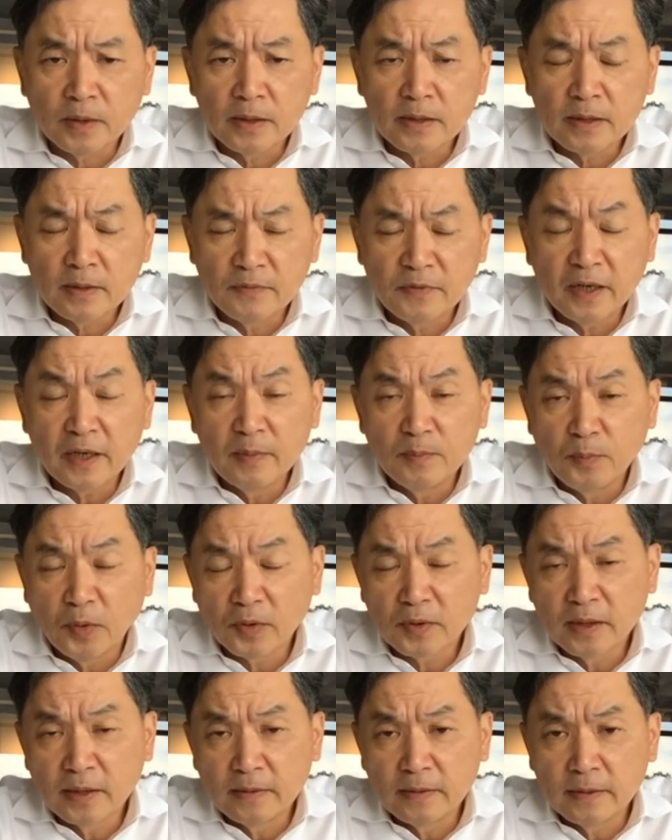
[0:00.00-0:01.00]
It's a very
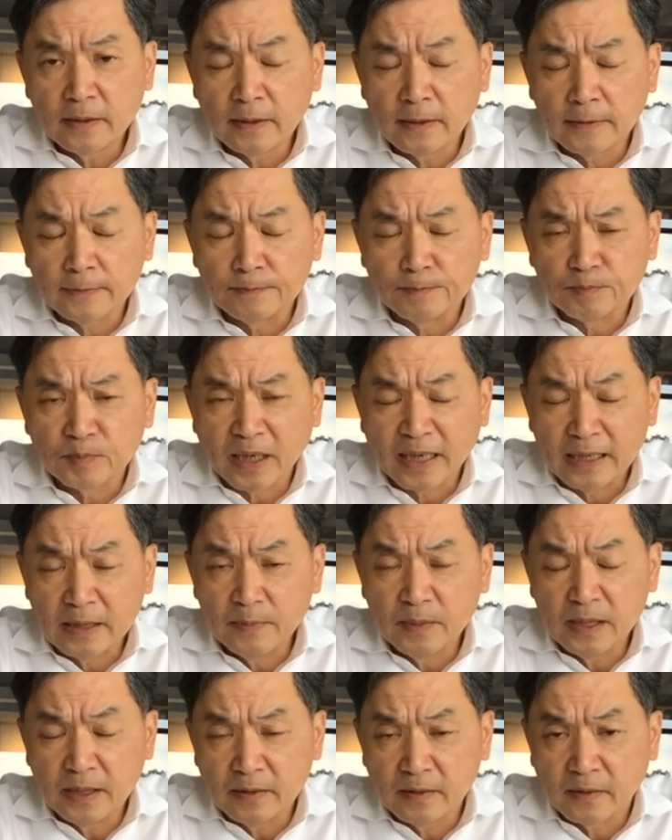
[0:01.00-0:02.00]
important
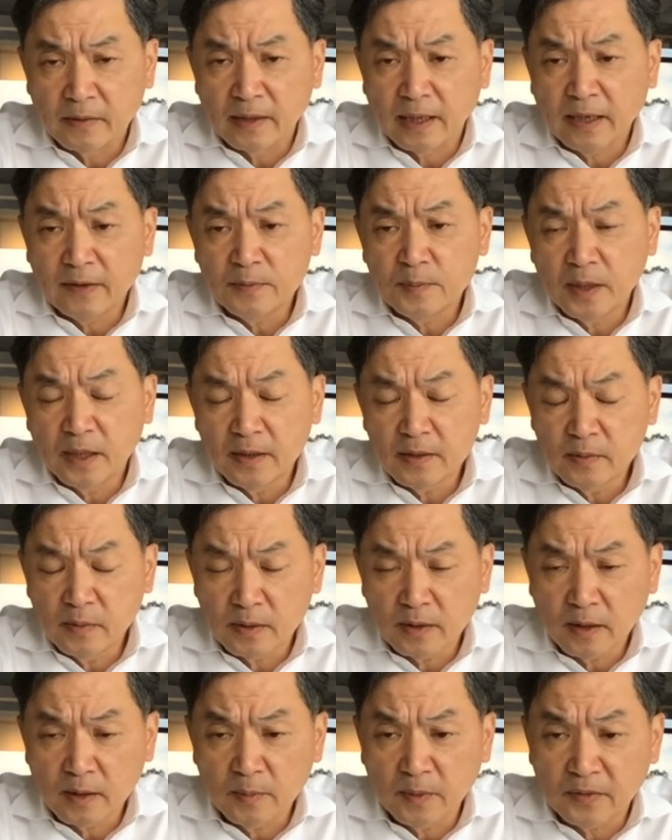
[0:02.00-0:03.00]
element in our life, because
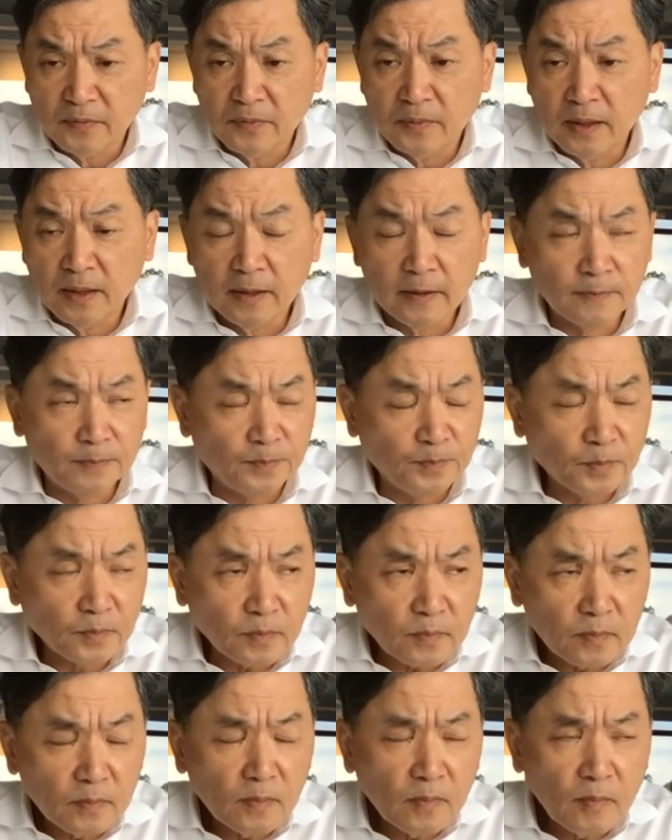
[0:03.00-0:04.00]
we're talking about
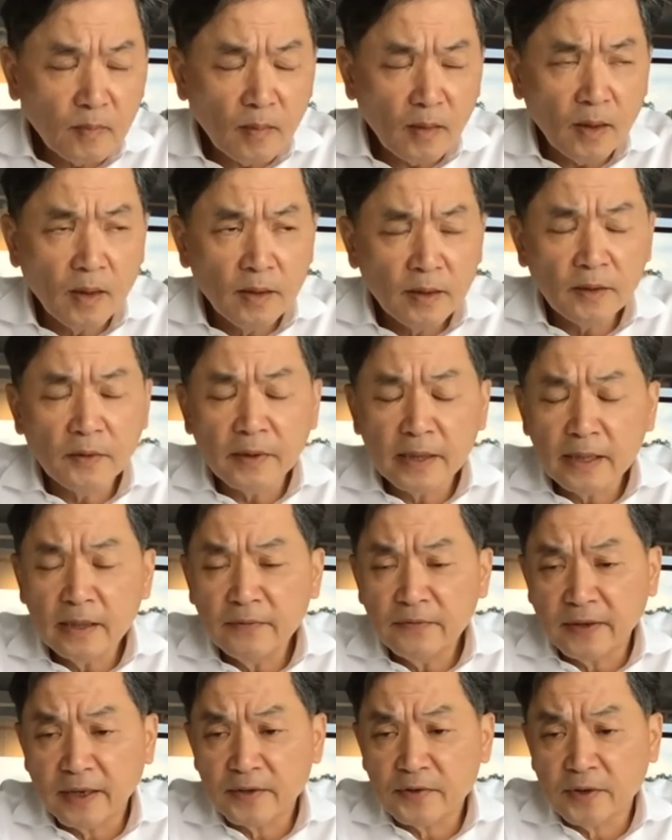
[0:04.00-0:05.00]

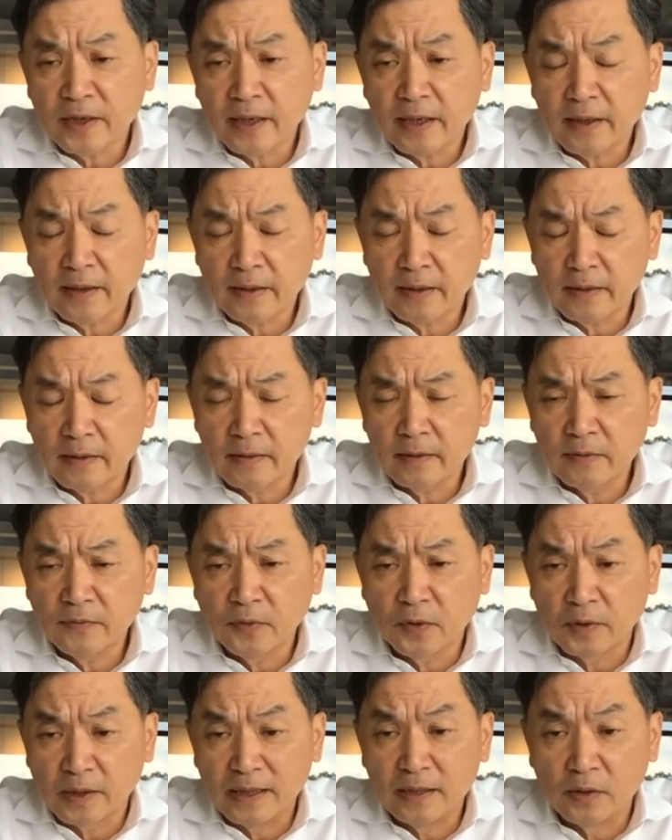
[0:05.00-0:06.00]
creating fresh air,
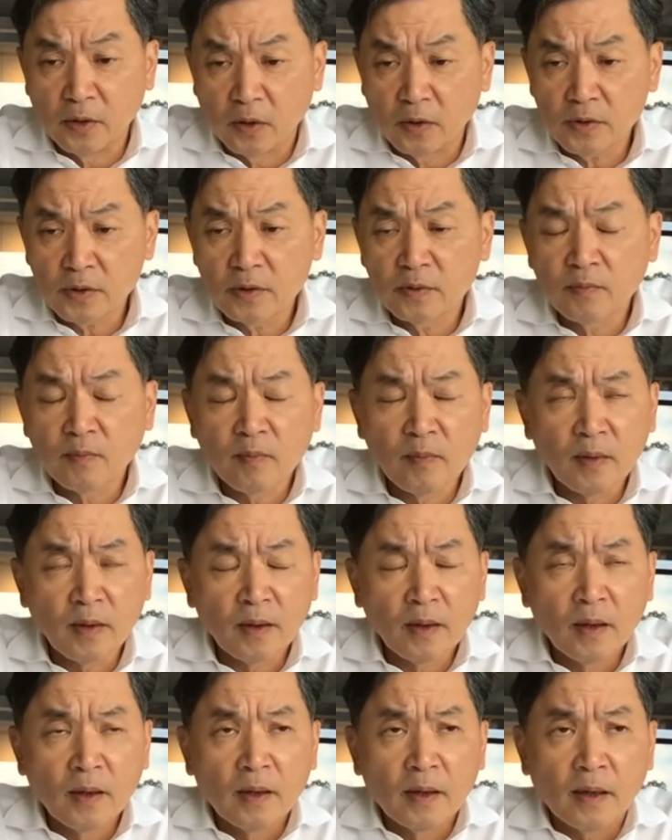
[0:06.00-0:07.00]
for indoors.
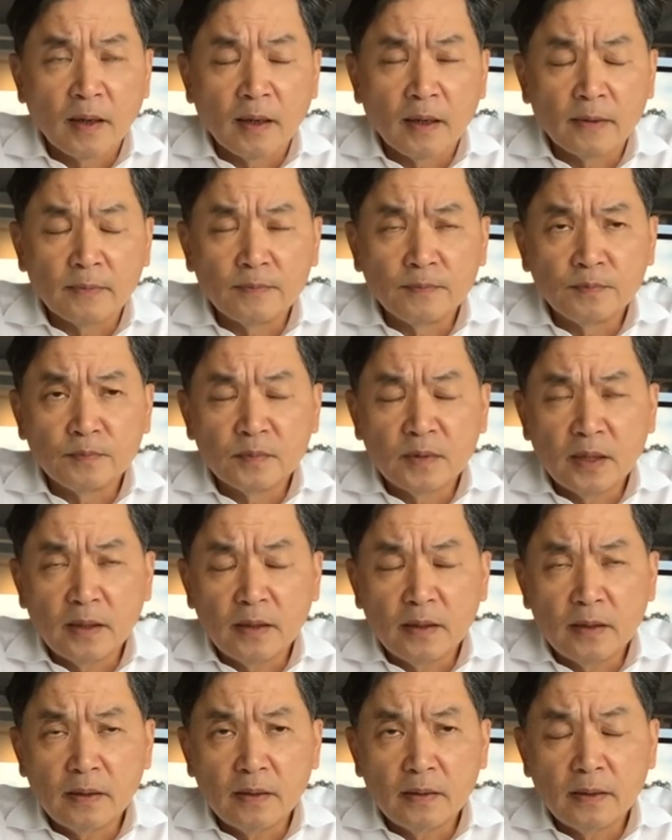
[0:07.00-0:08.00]

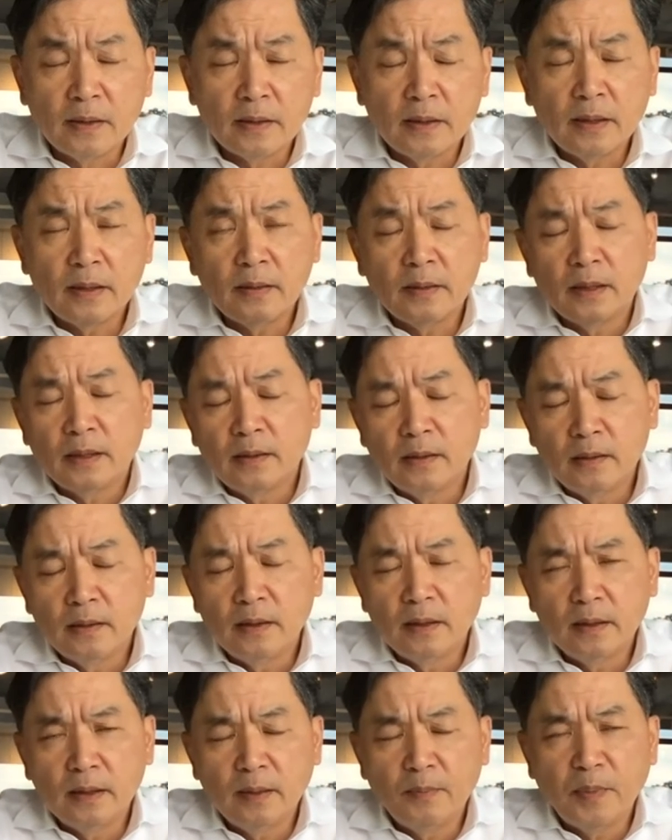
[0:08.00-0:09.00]

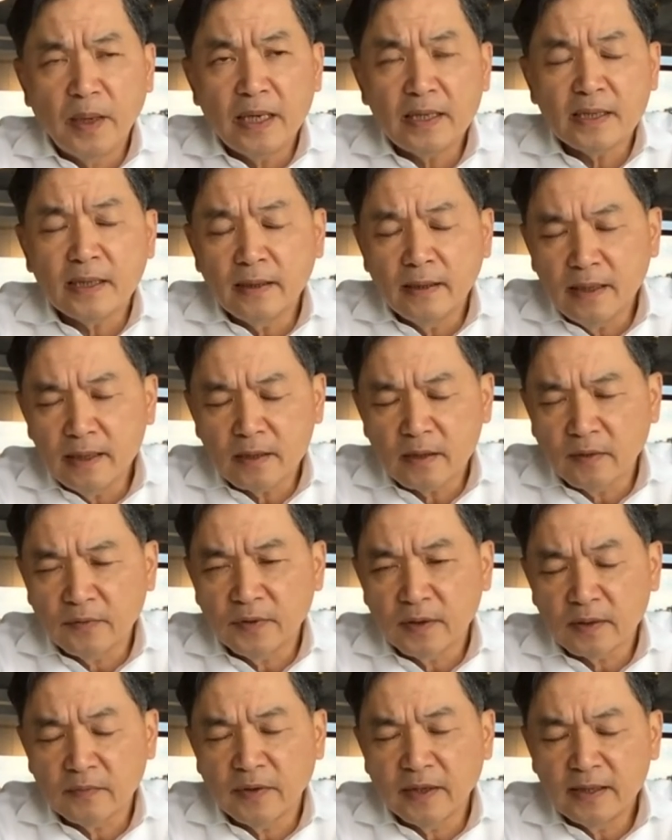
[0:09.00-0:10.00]
The basic needs
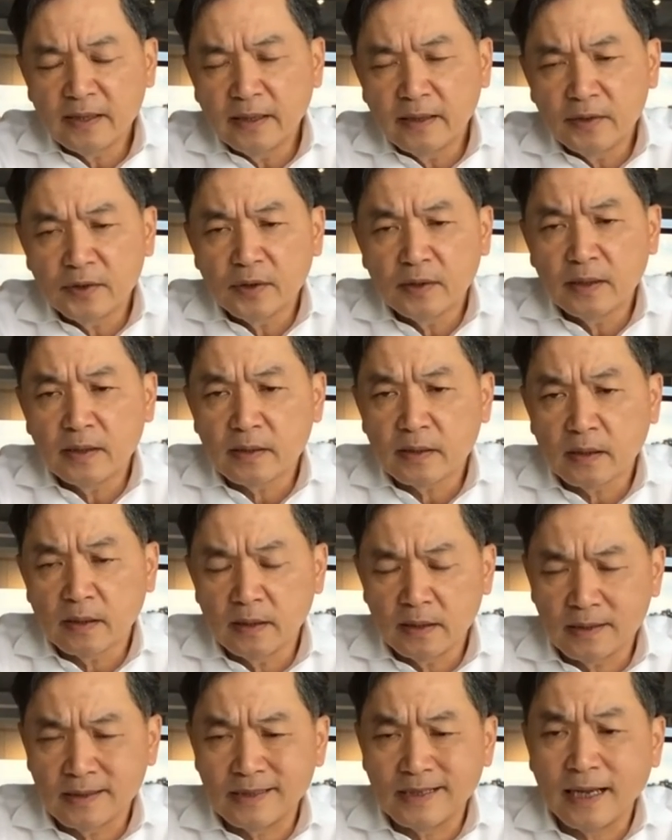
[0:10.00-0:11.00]
of ventilation
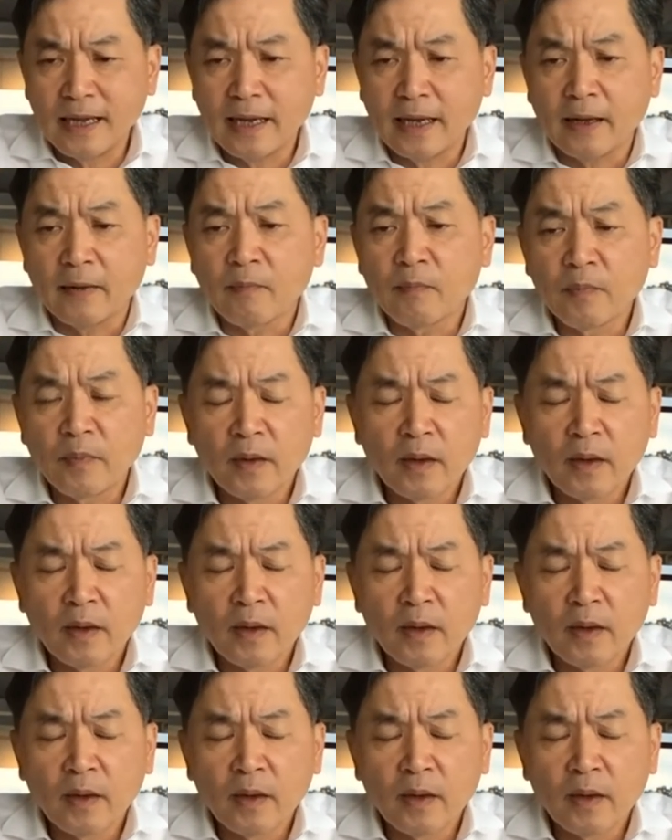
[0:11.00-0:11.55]
is there.